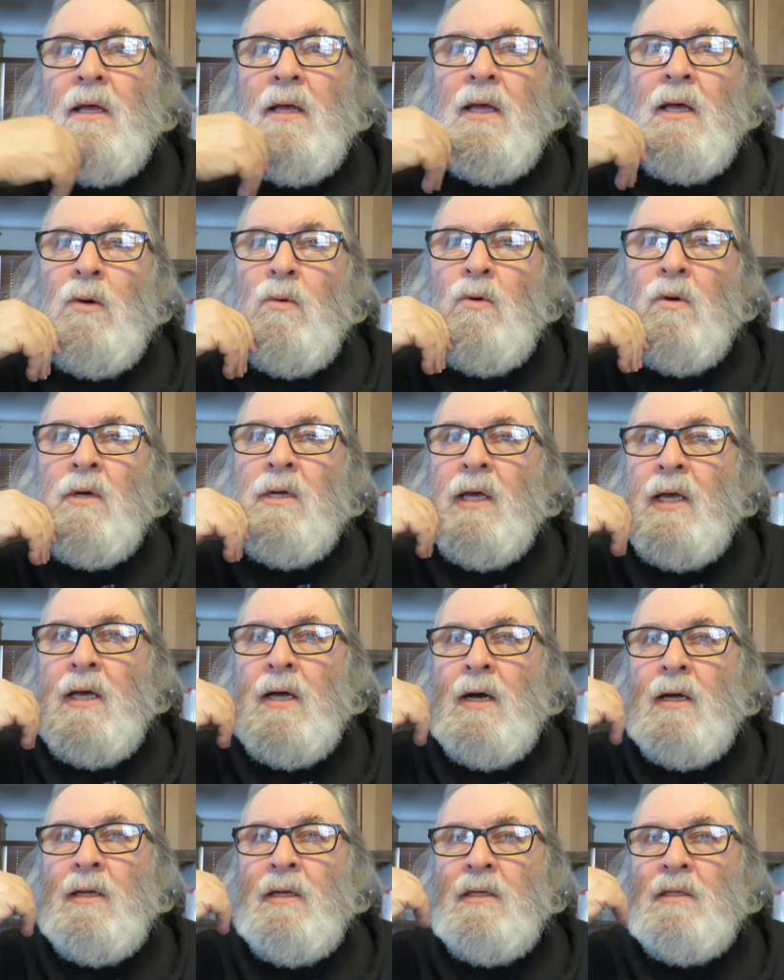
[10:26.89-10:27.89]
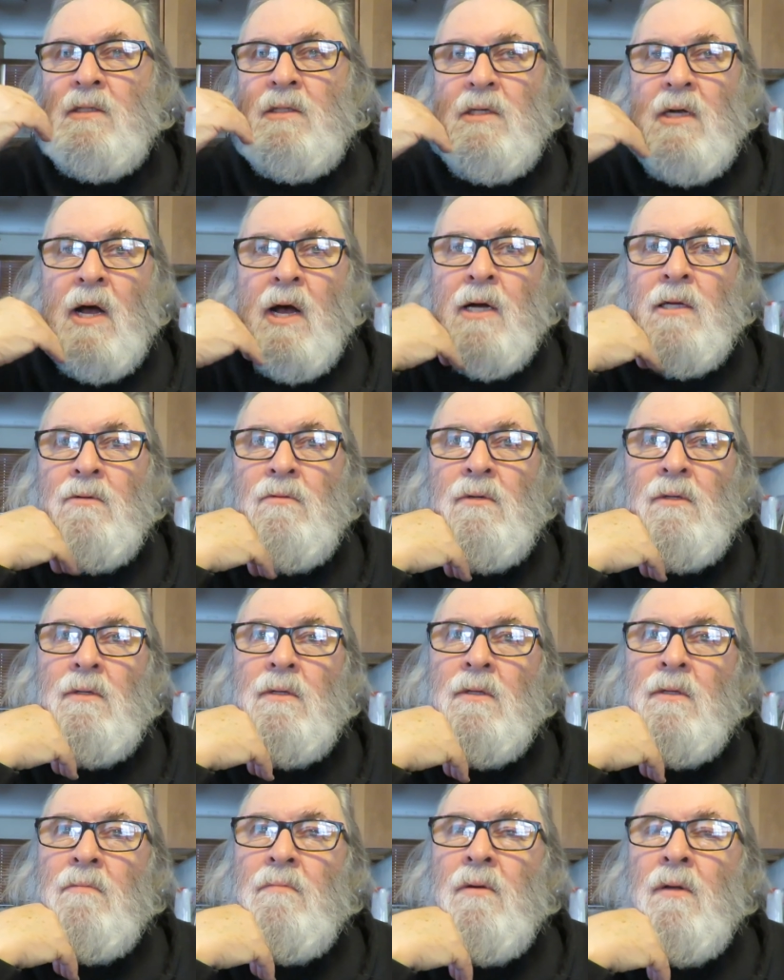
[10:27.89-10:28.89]
and working on his
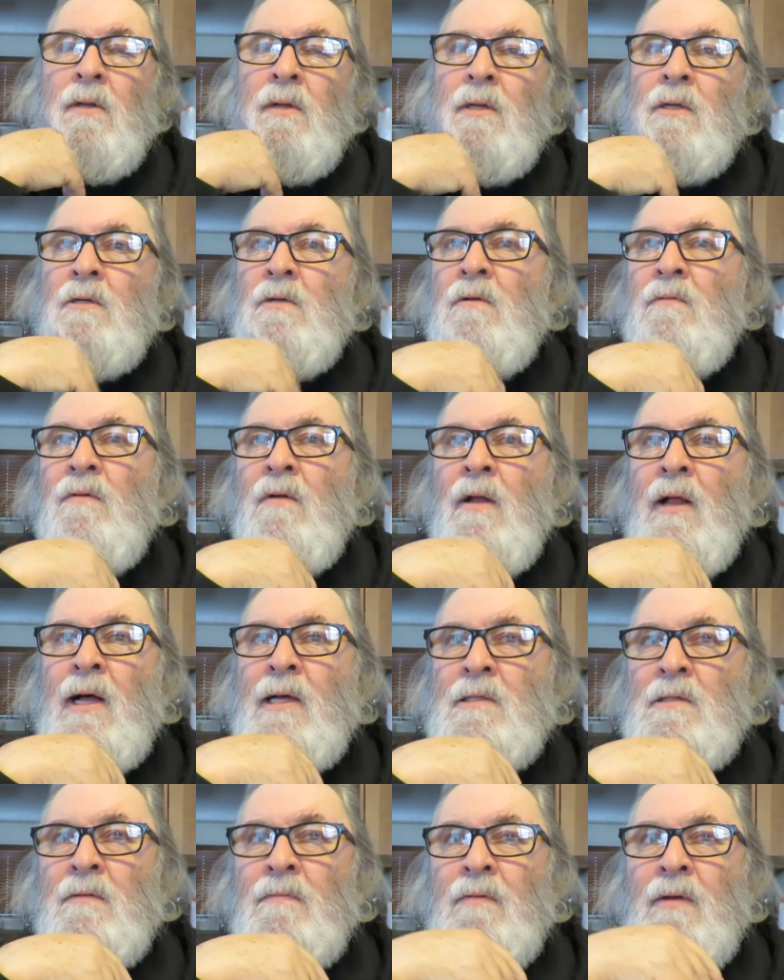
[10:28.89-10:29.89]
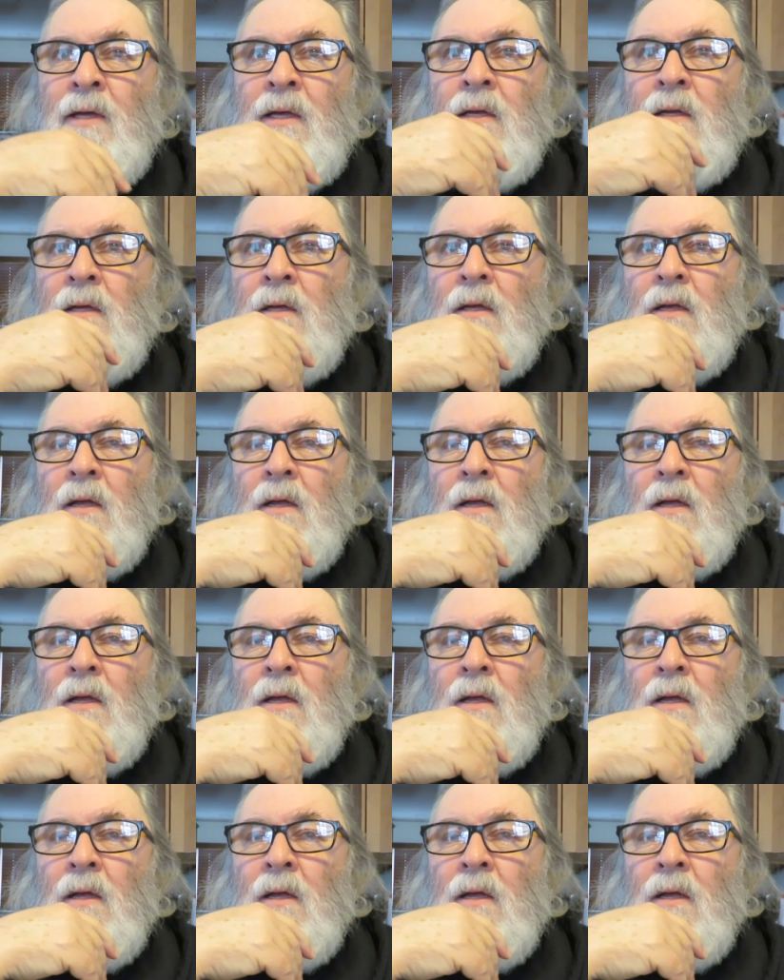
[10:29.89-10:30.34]
doctorate in political philosophy,